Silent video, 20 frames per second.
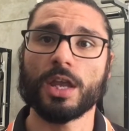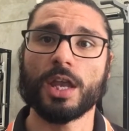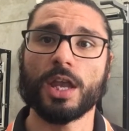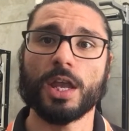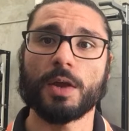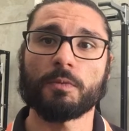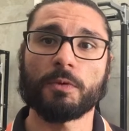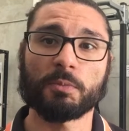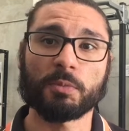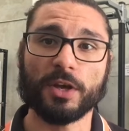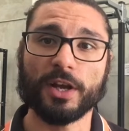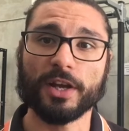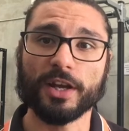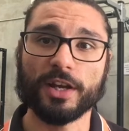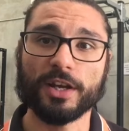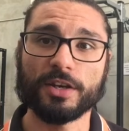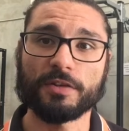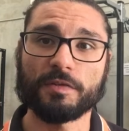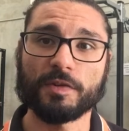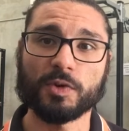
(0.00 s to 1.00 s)
If we're playing an
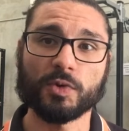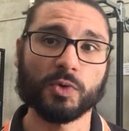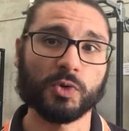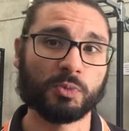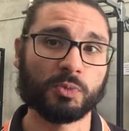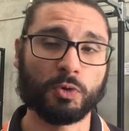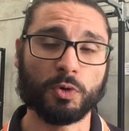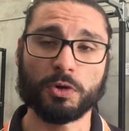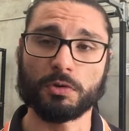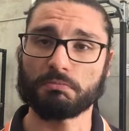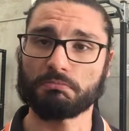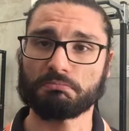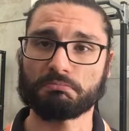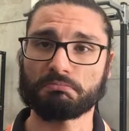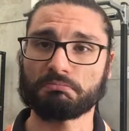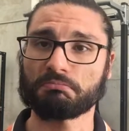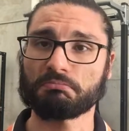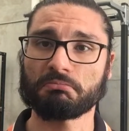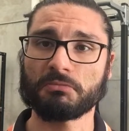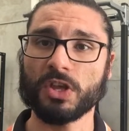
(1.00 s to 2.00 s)
individual sport,
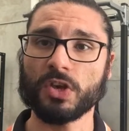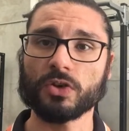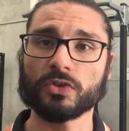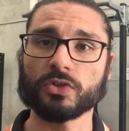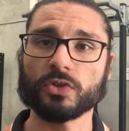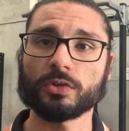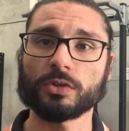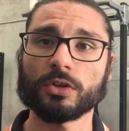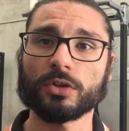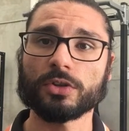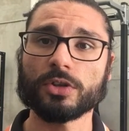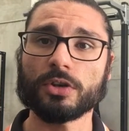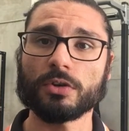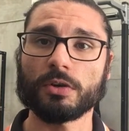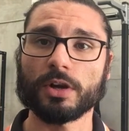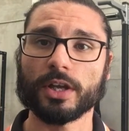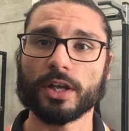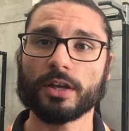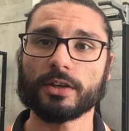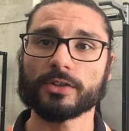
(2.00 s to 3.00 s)
then it's all on you,
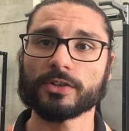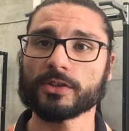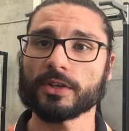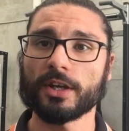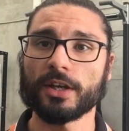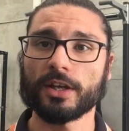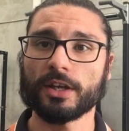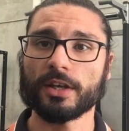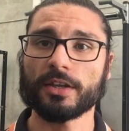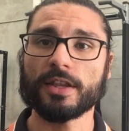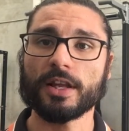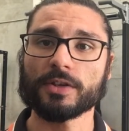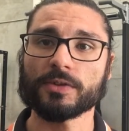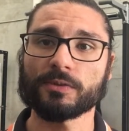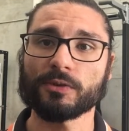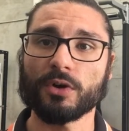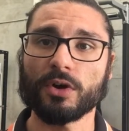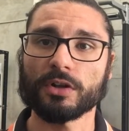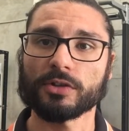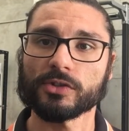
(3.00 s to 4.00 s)
I guess. And that's
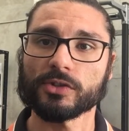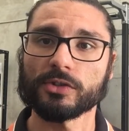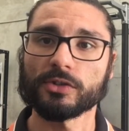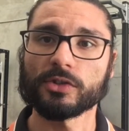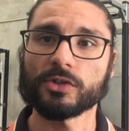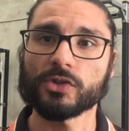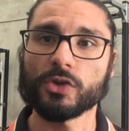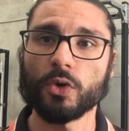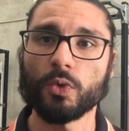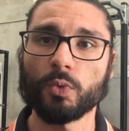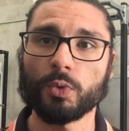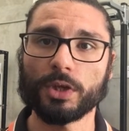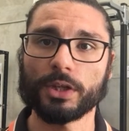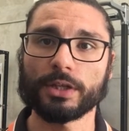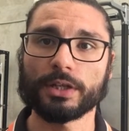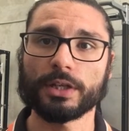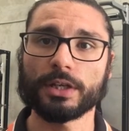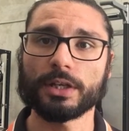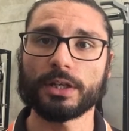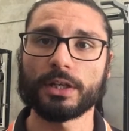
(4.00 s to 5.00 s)
fine, as long as you're
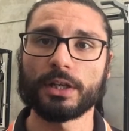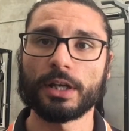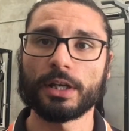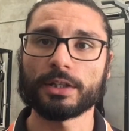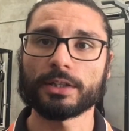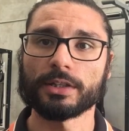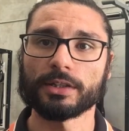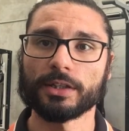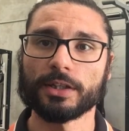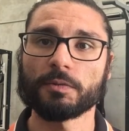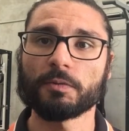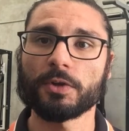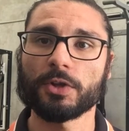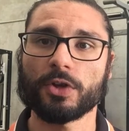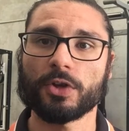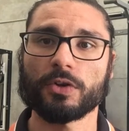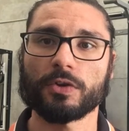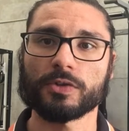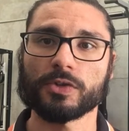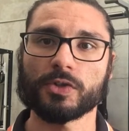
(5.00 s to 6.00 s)
willing to live with the
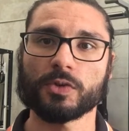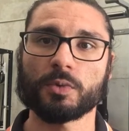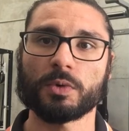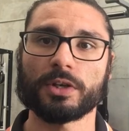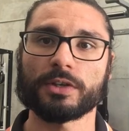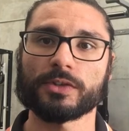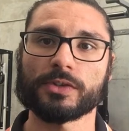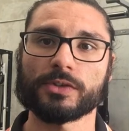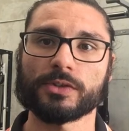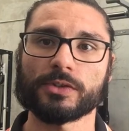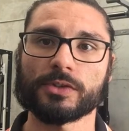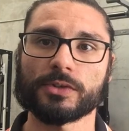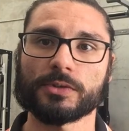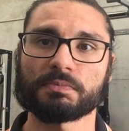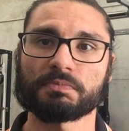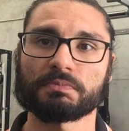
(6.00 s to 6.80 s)
consequences.